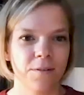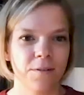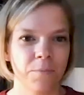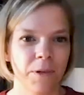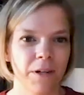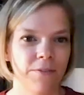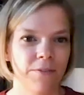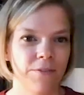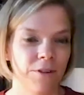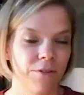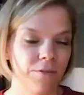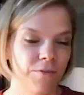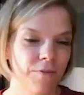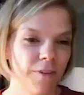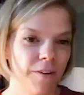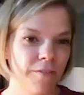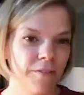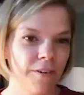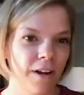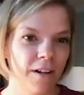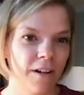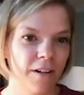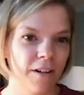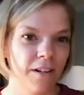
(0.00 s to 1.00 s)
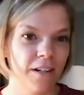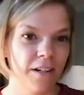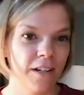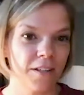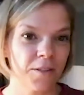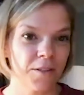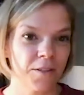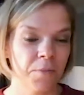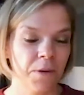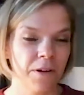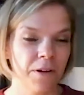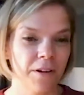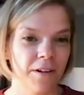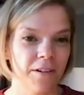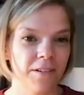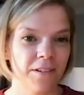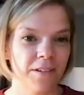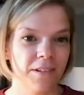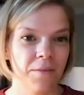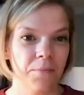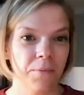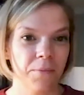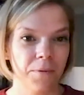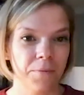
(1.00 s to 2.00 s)
But if you've never had any experience
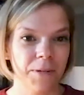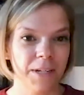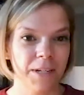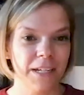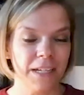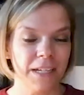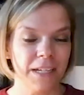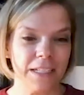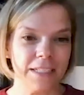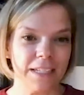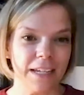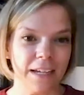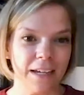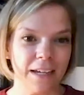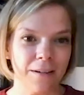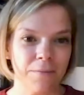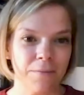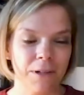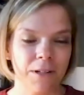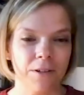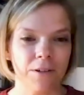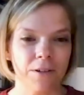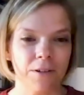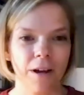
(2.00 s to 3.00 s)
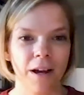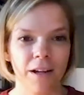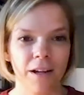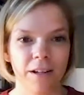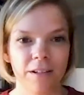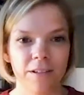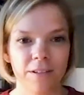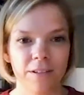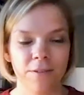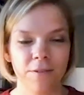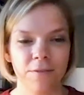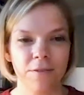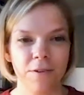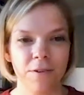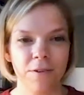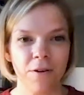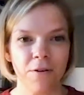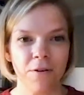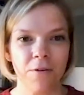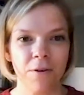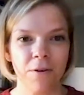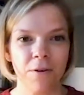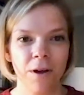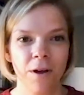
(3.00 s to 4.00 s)
implementing a DAM and you kind of don't
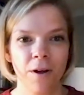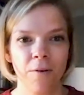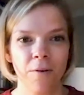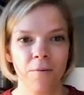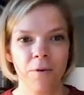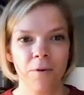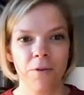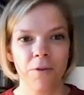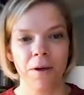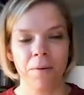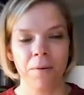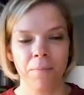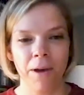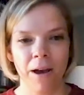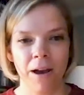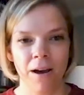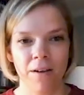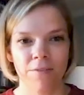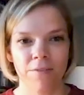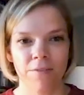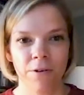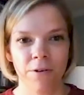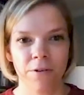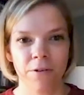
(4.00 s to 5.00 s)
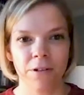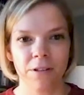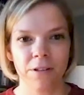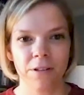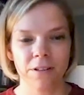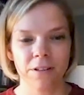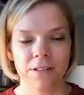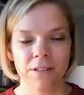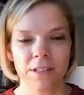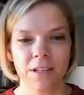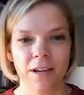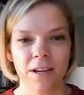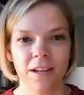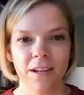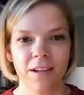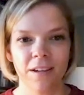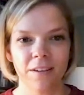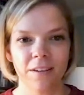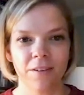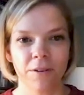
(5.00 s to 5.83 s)
know what that path forward looks like,